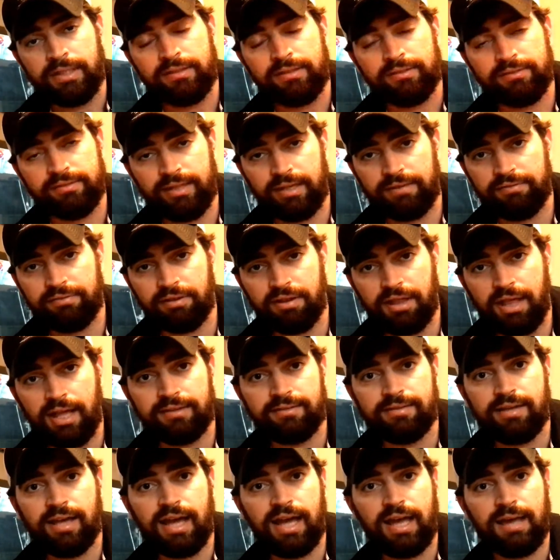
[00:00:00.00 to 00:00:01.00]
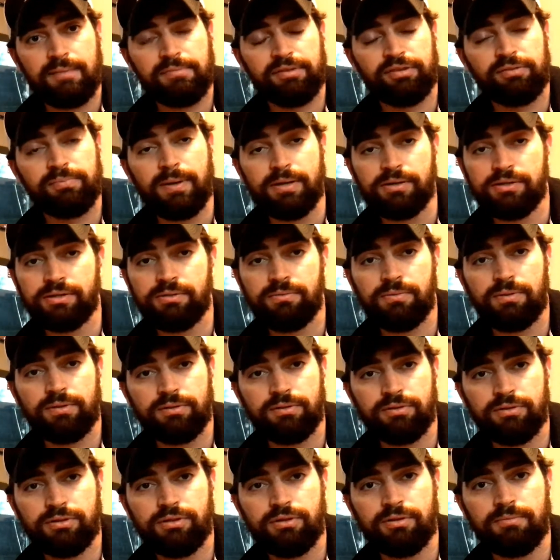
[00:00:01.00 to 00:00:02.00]
saves a lot of time, especially when
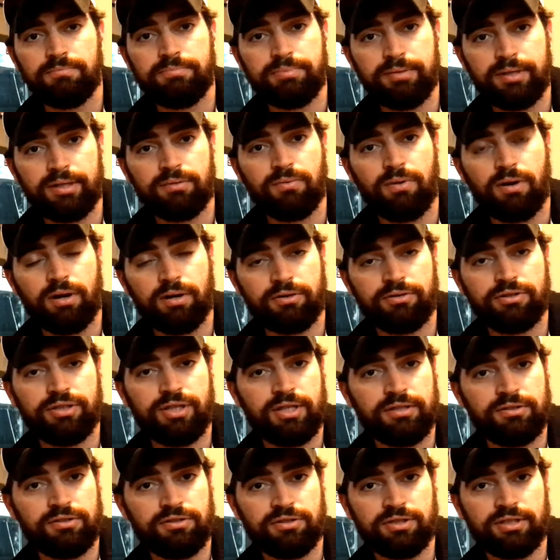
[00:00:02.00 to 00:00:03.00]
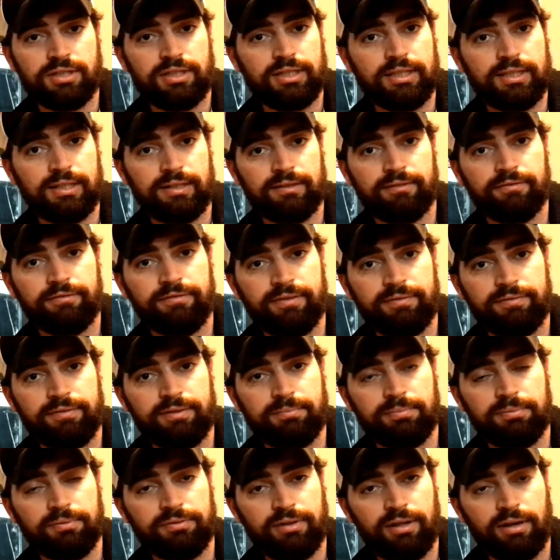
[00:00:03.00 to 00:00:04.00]
you're doing big water changes, anything
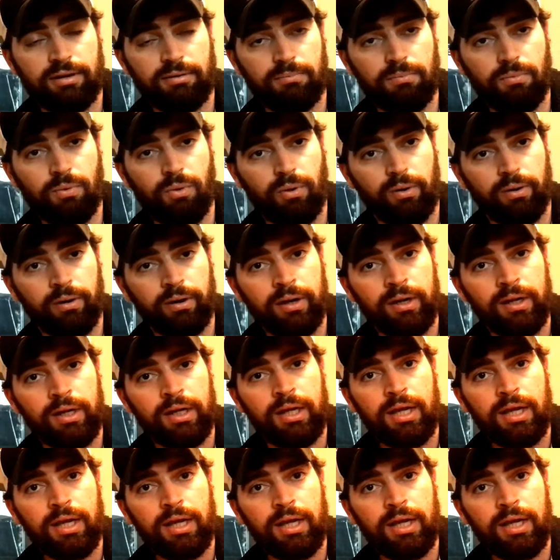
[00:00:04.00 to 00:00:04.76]
50% or more.